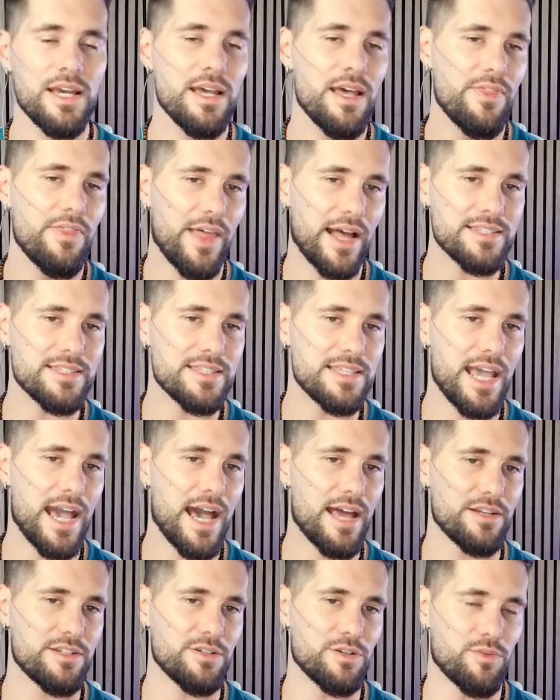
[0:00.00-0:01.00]
That's the
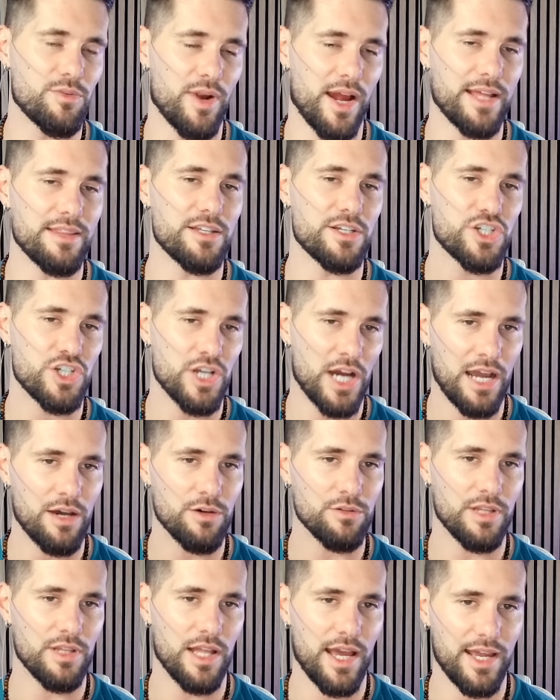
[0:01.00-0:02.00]
attitude, right? The
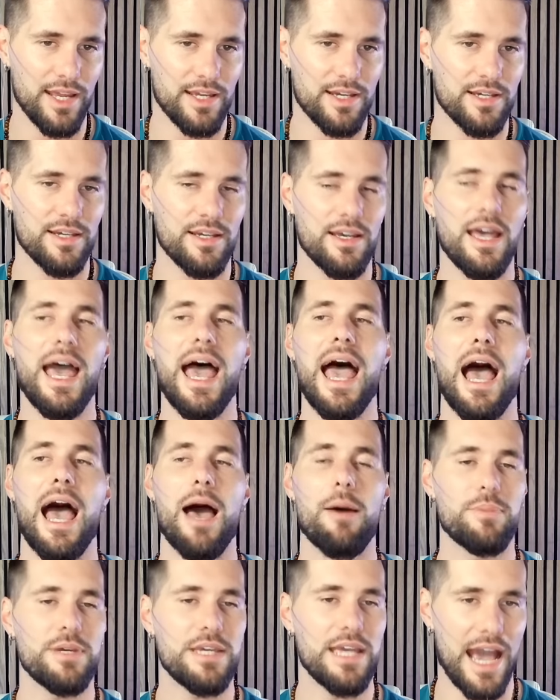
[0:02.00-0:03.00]
childlike,
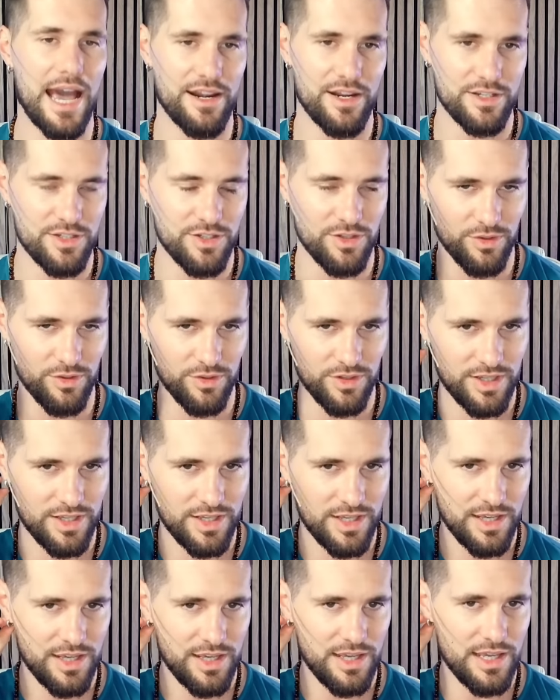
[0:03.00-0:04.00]
happy attitude
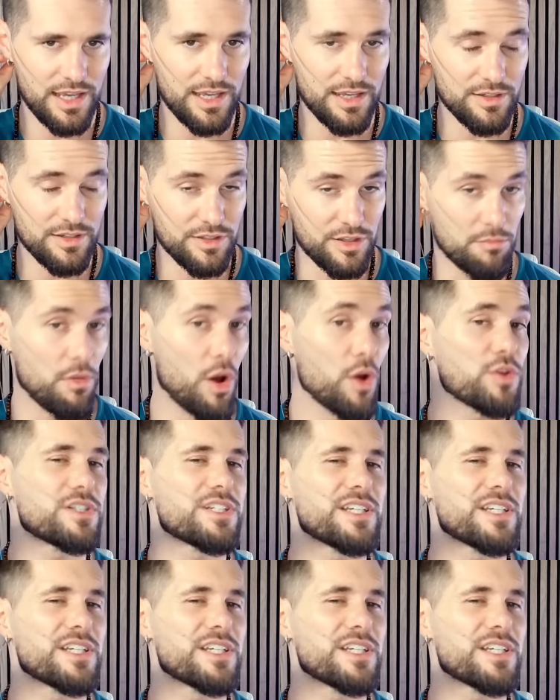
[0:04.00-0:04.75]
is the most